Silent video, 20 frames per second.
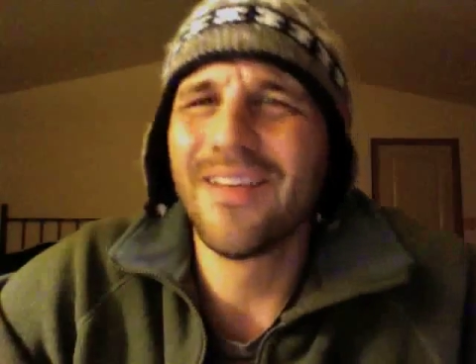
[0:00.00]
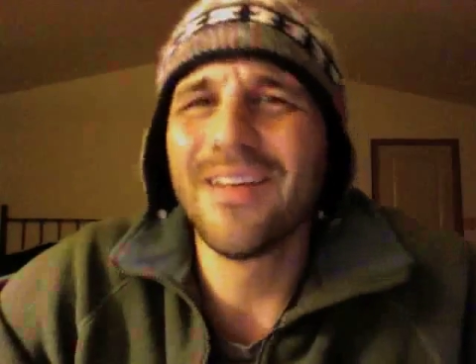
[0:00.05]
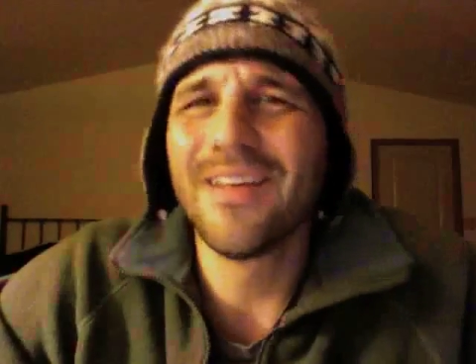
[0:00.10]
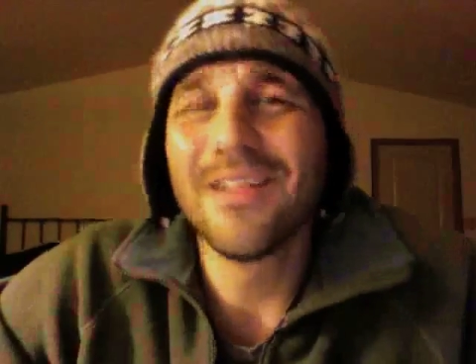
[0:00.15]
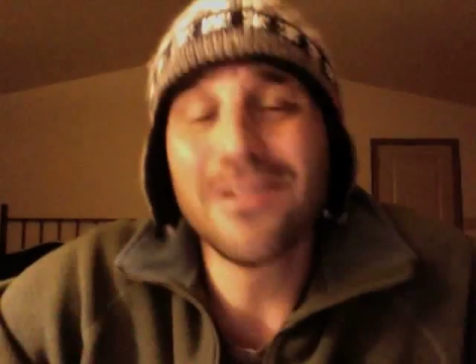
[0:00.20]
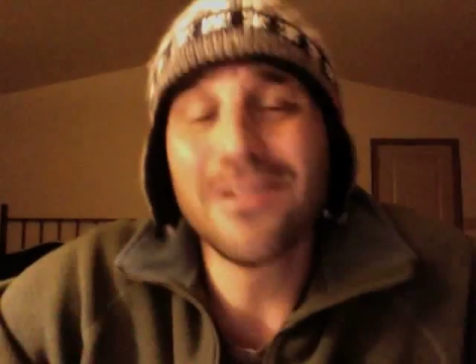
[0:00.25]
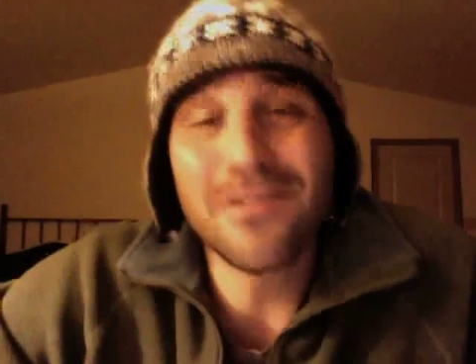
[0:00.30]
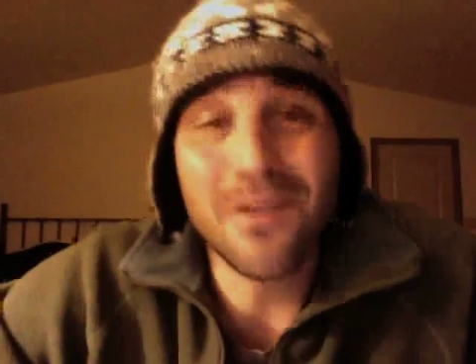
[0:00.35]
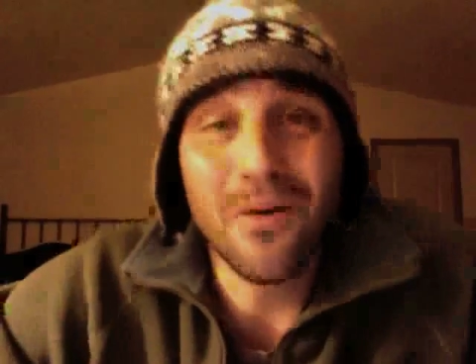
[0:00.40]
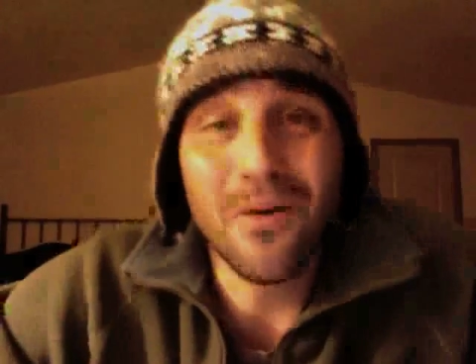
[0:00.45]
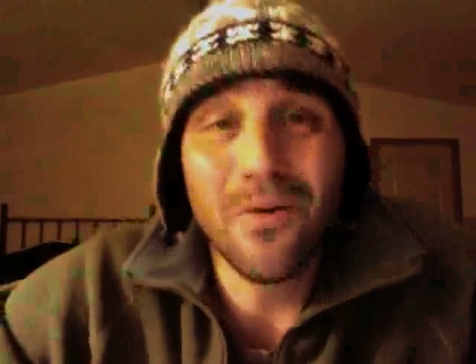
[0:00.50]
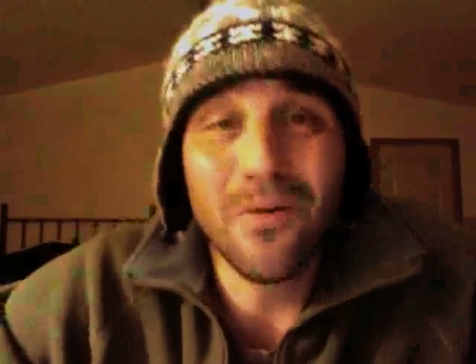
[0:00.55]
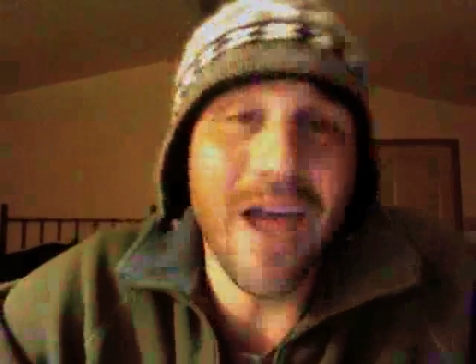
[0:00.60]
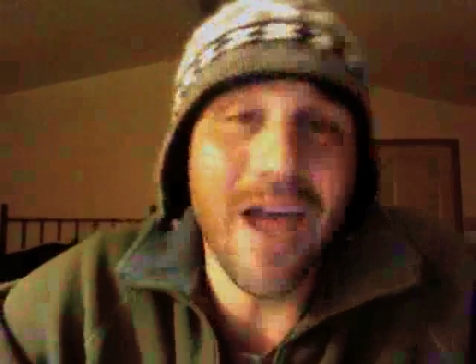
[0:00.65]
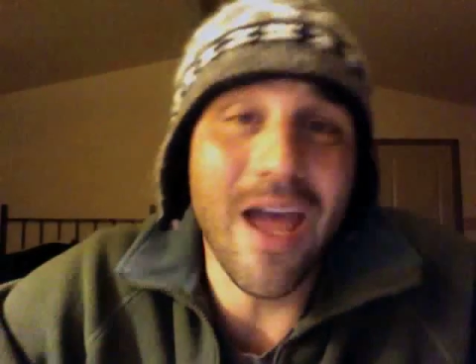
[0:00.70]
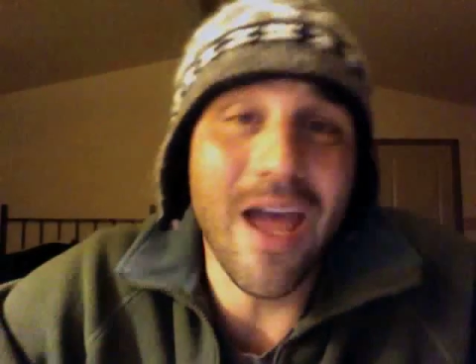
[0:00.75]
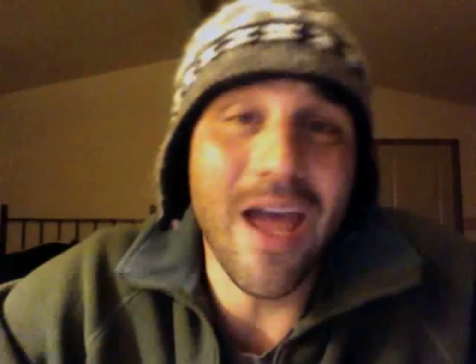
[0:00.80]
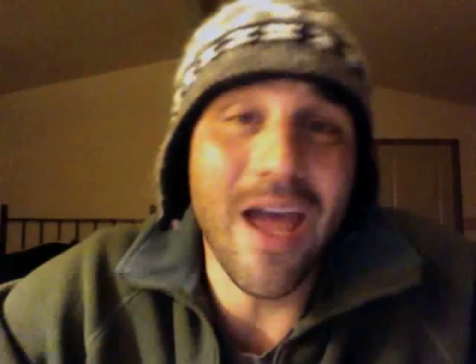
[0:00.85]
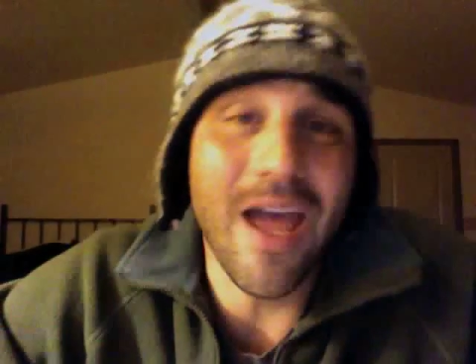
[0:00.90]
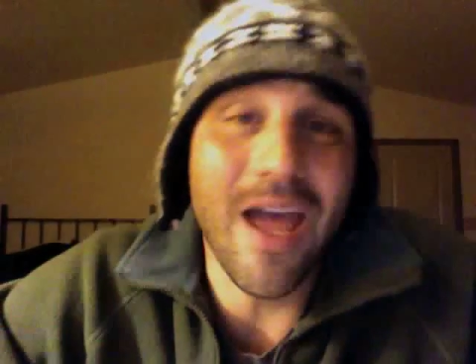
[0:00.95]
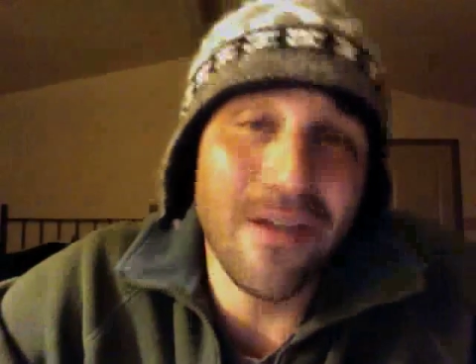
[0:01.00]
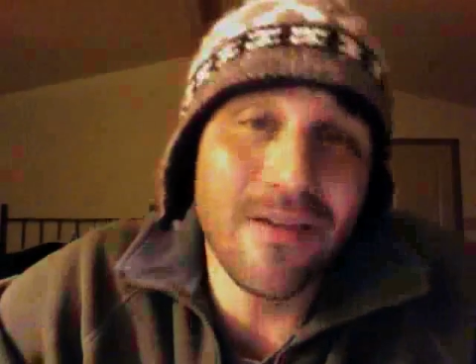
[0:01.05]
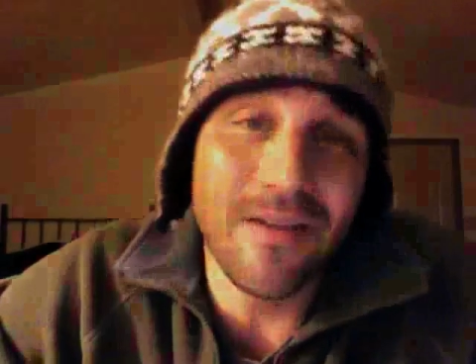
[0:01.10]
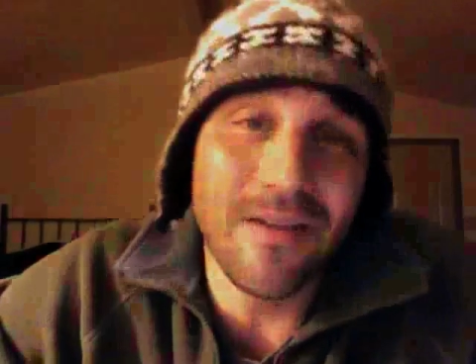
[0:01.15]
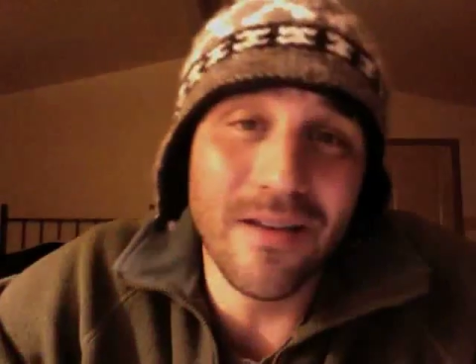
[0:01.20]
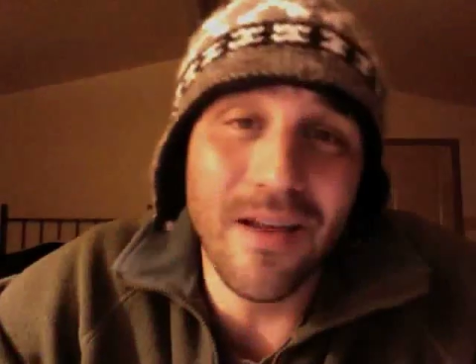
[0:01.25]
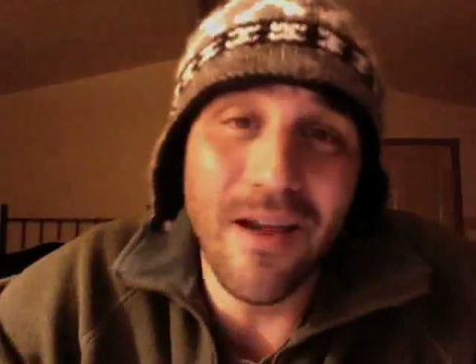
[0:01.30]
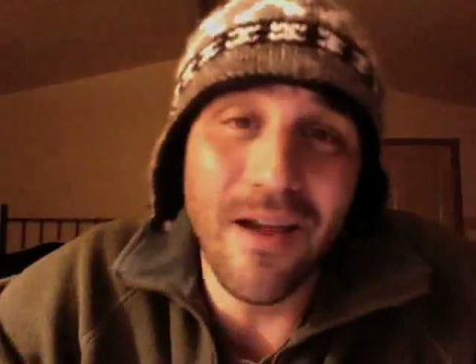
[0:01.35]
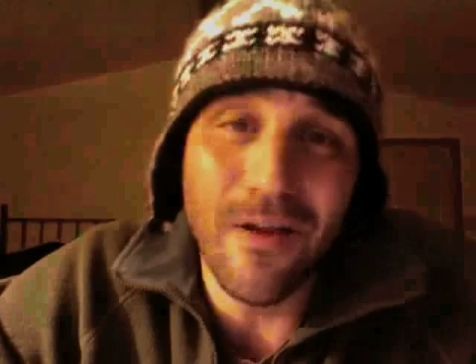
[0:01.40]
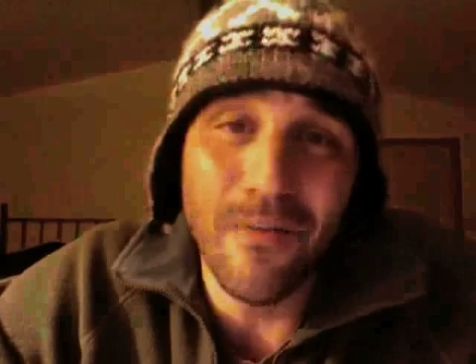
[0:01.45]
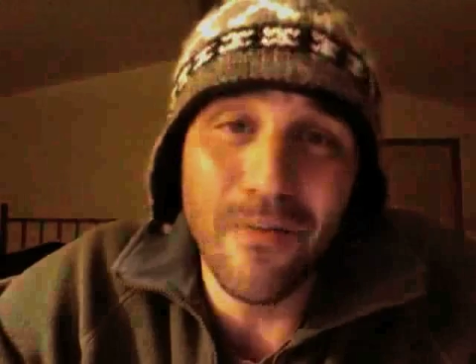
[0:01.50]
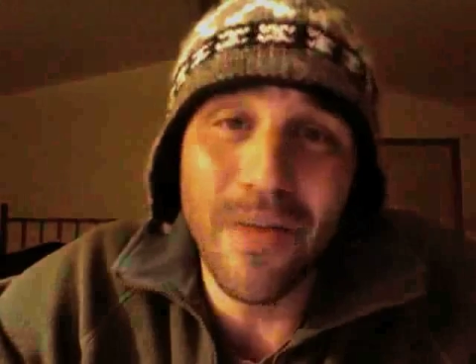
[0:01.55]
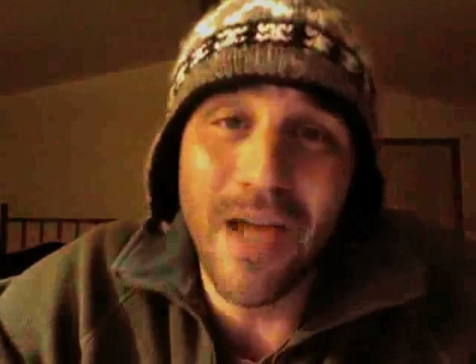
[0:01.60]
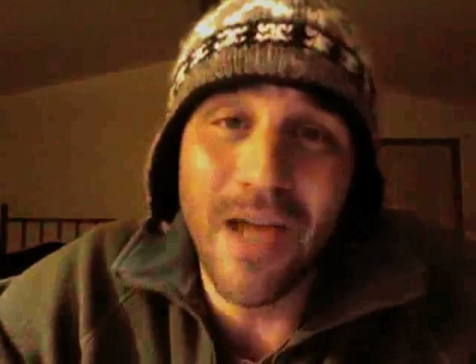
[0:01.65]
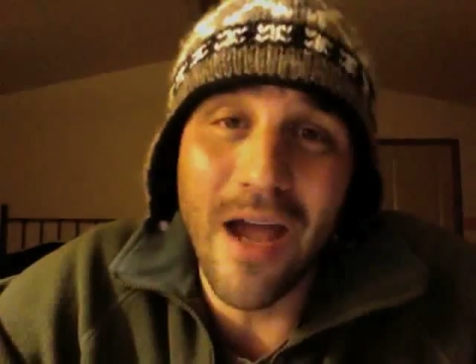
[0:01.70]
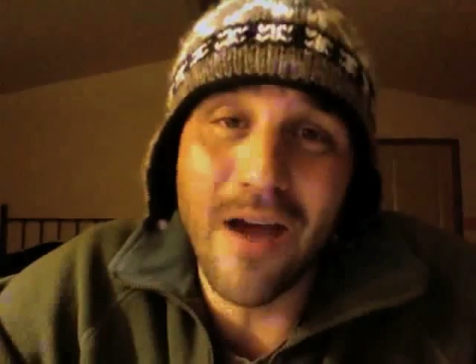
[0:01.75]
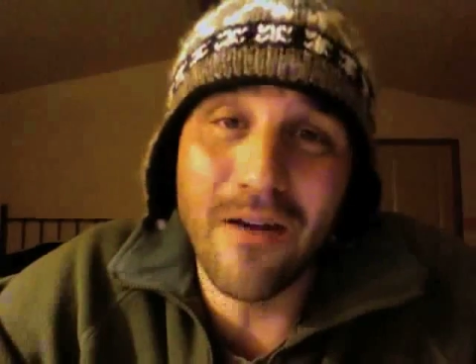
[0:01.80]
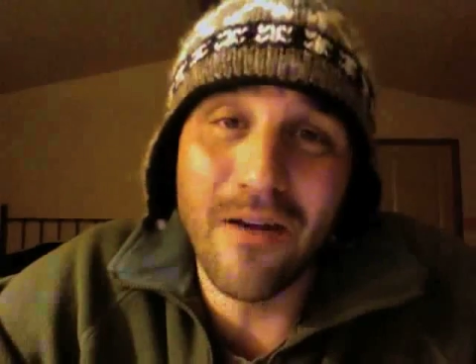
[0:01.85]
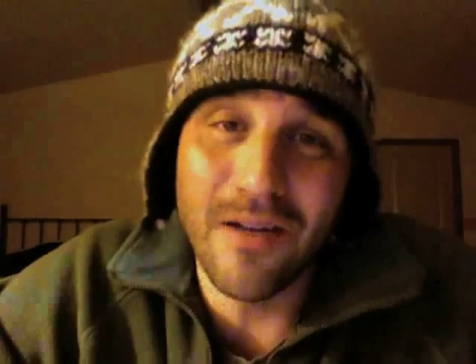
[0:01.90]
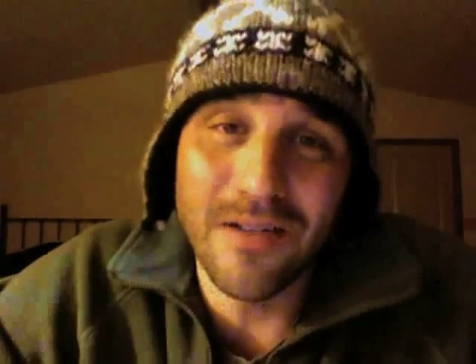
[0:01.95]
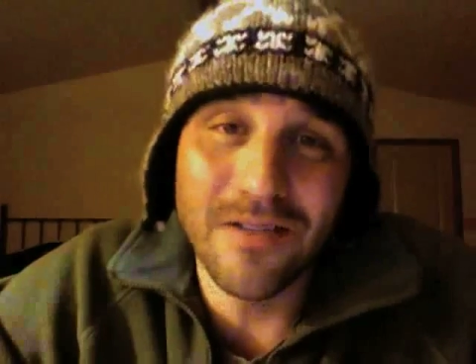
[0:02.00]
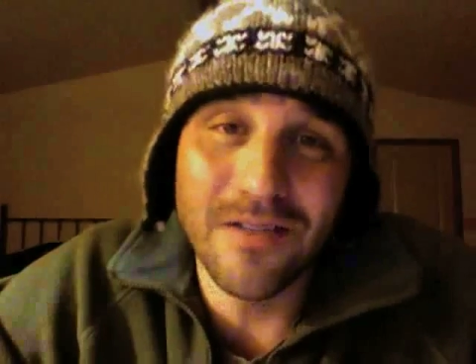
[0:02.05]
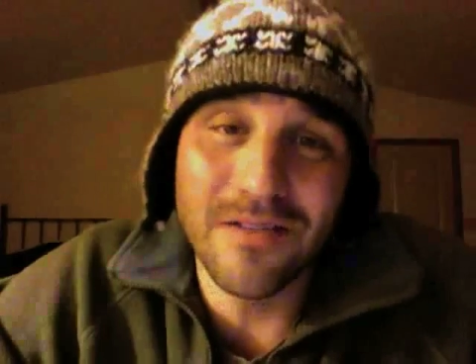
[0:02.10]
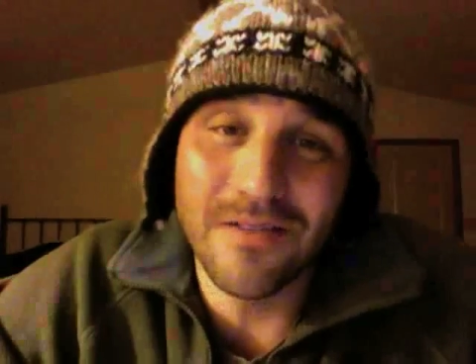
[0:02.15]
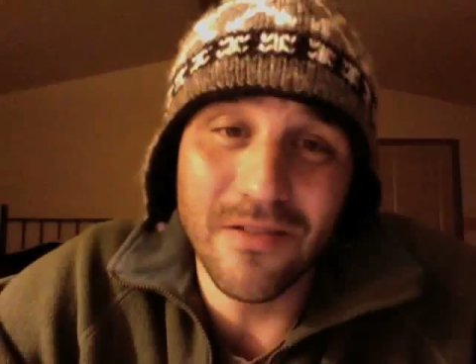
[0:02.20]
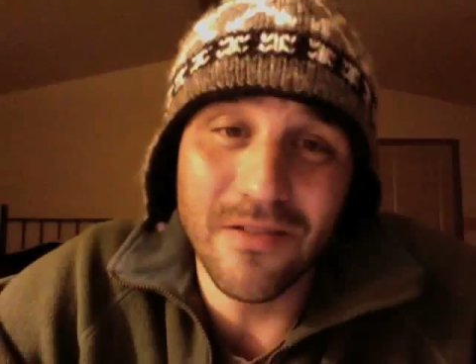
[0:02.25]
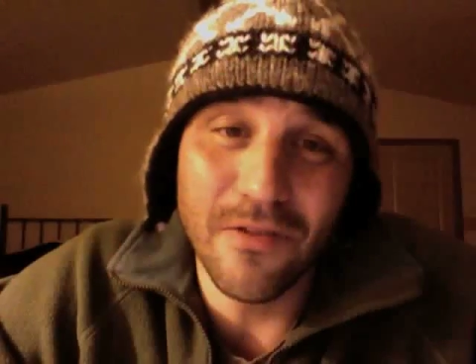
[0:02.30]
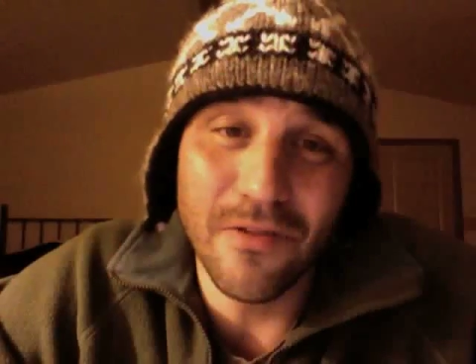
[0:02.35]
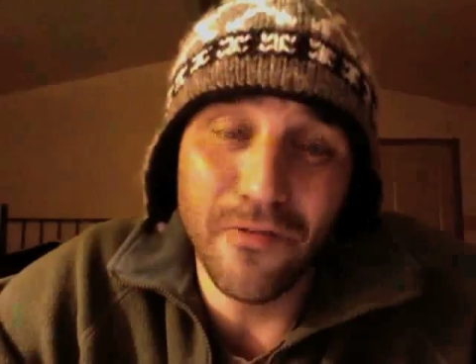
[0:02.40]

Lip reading: So, yeah, you can count me out as